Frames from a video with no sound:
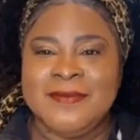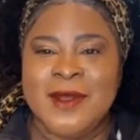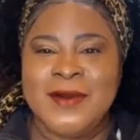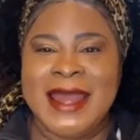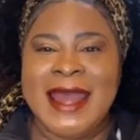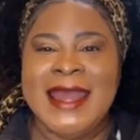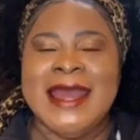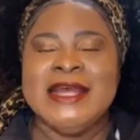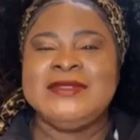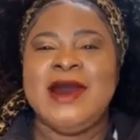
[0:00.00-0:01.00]
Okay,
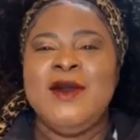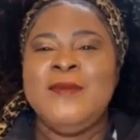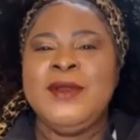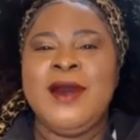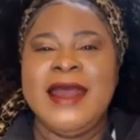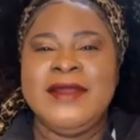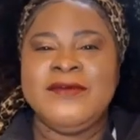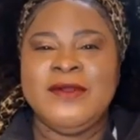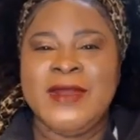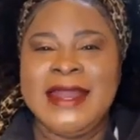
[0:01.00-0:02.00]
so I hope you all
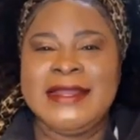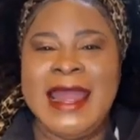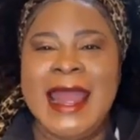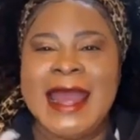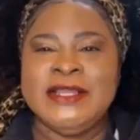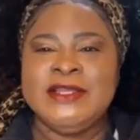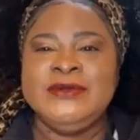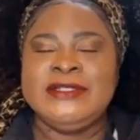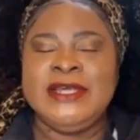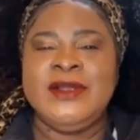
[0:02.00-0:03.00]
have a great day. I
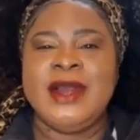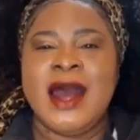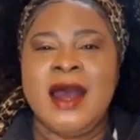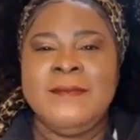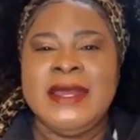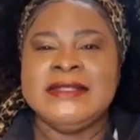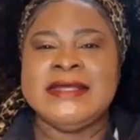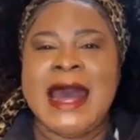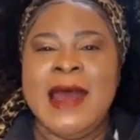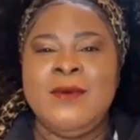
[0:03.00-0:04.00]
do see your
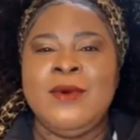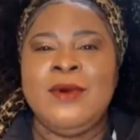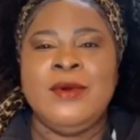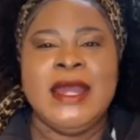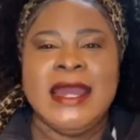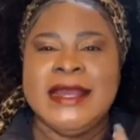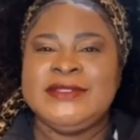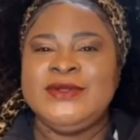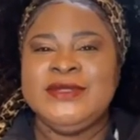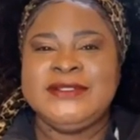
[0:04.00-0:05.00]
comments. I will,
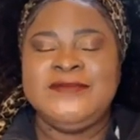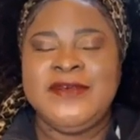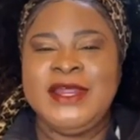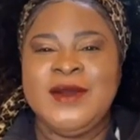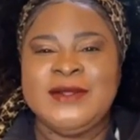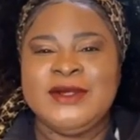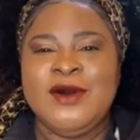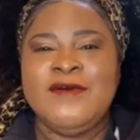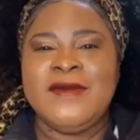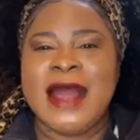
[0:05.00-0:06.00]
as soon as the video is
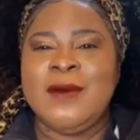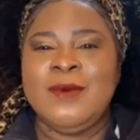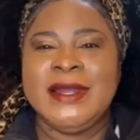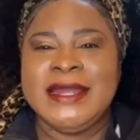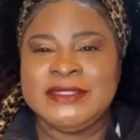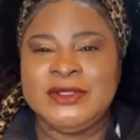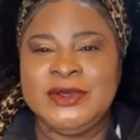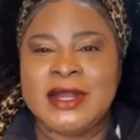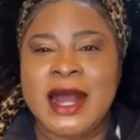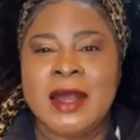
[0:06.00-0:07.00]
over, I will get to
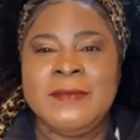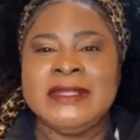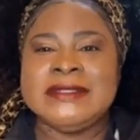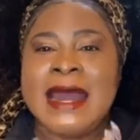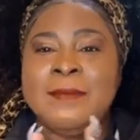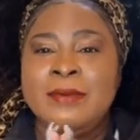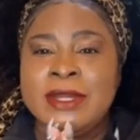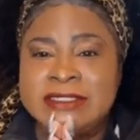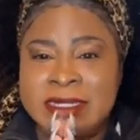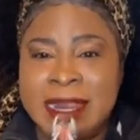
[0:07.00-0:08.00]
your comments. I
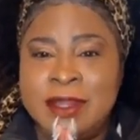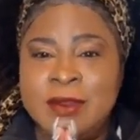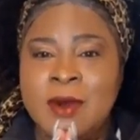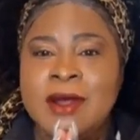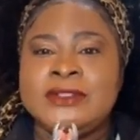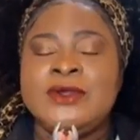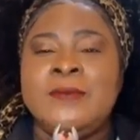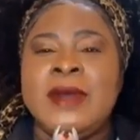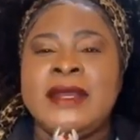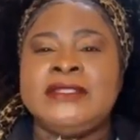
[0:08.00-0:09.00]
appreciate you all so
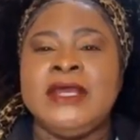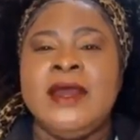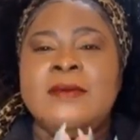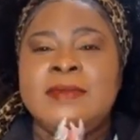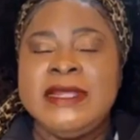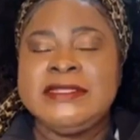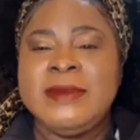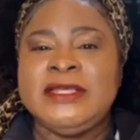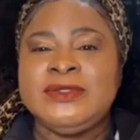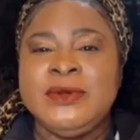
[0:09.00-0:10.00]
much. Please
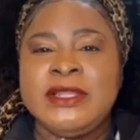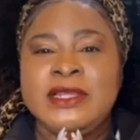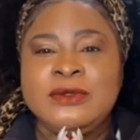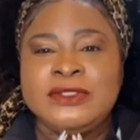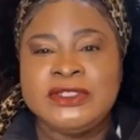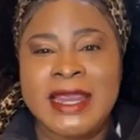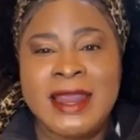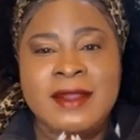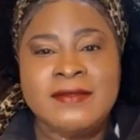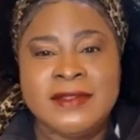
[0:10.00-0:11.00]
make sure that you
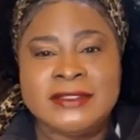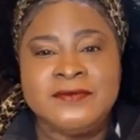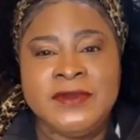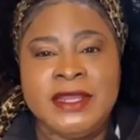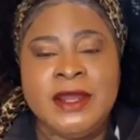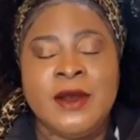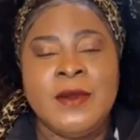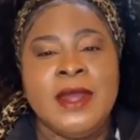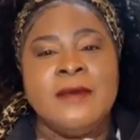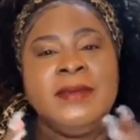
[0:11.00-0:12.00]
share this
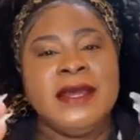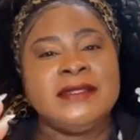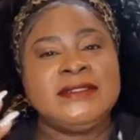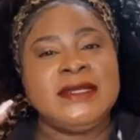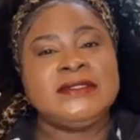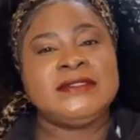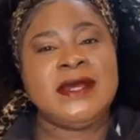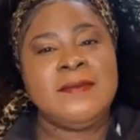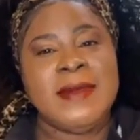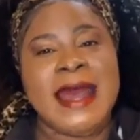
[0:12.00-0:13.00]
video, because there's
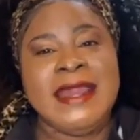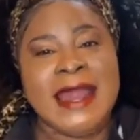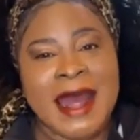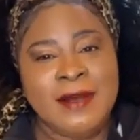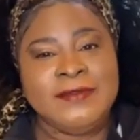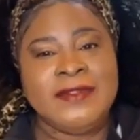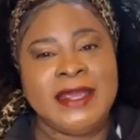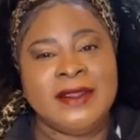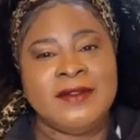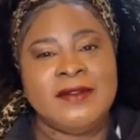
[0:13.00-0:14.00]
somebody out
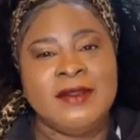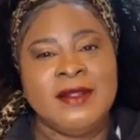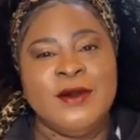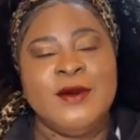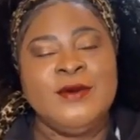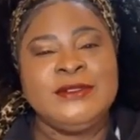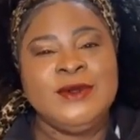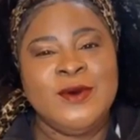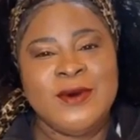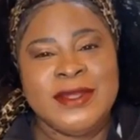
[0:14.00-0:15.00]
there who's
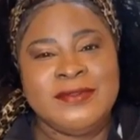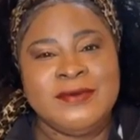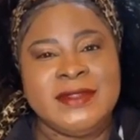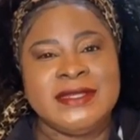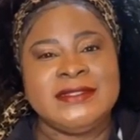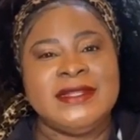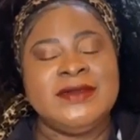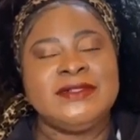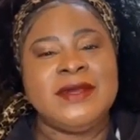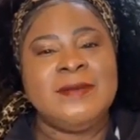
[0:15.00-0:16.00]
going through this, and
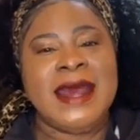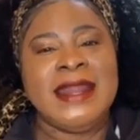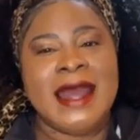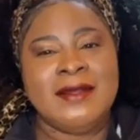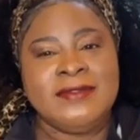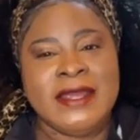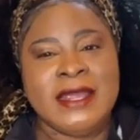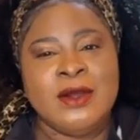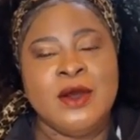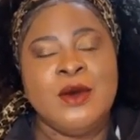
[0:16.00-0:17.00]
there's somebody out
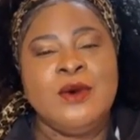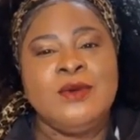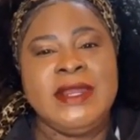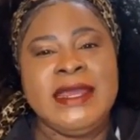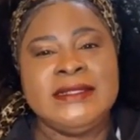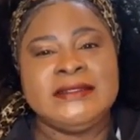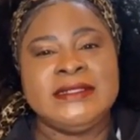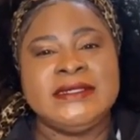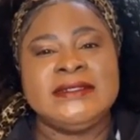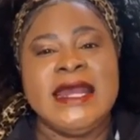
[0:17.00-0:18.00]
there who needs
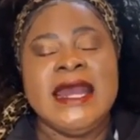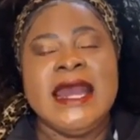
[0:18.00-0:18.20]
this.